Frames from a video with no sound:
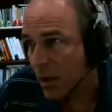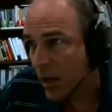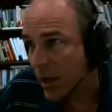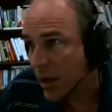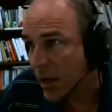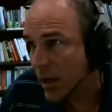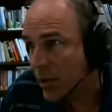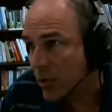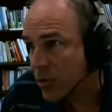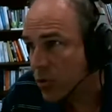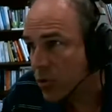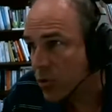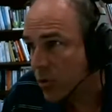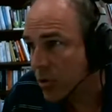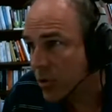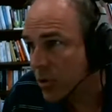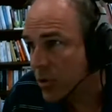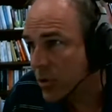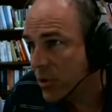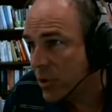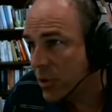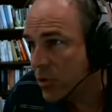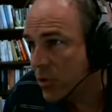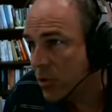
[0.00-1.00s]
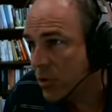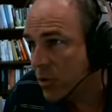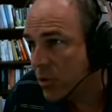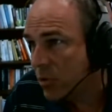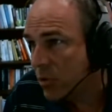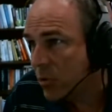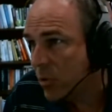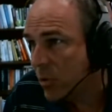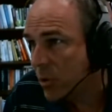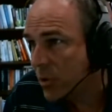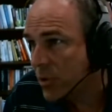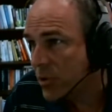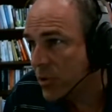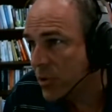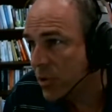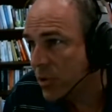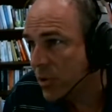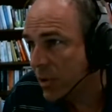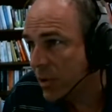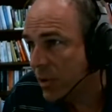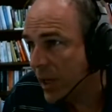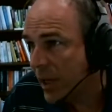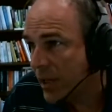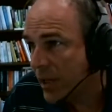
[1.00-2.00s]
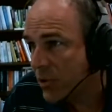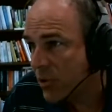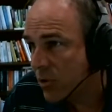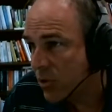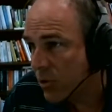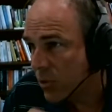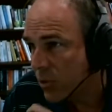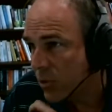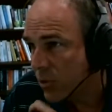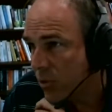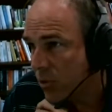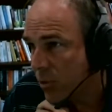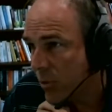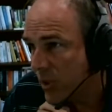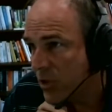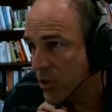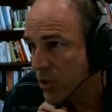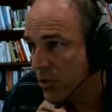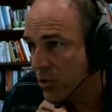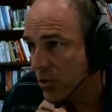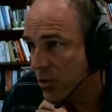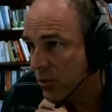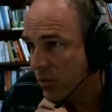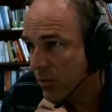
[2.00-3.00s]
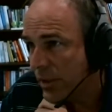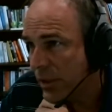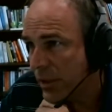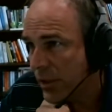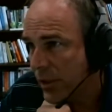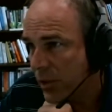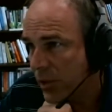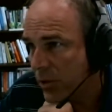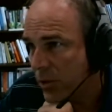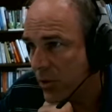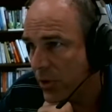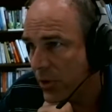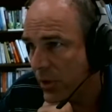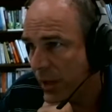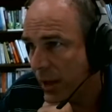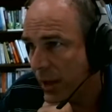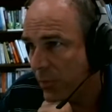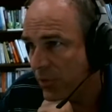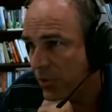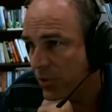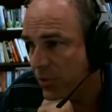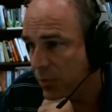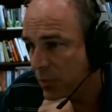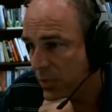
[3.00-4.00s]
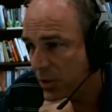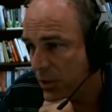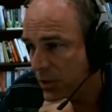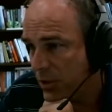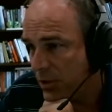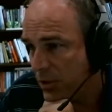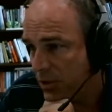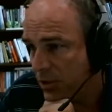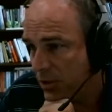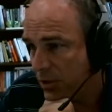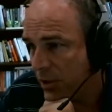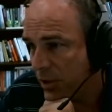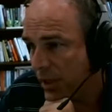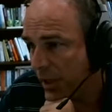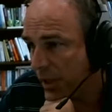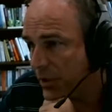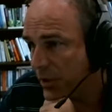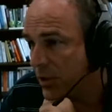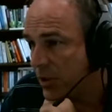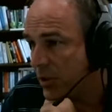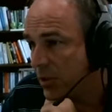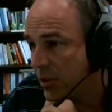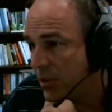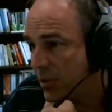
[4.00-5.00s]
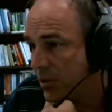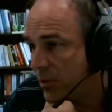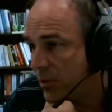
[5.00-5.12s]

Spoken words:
Andrew, did you want to ask your question directly, or are you happy for me to do that?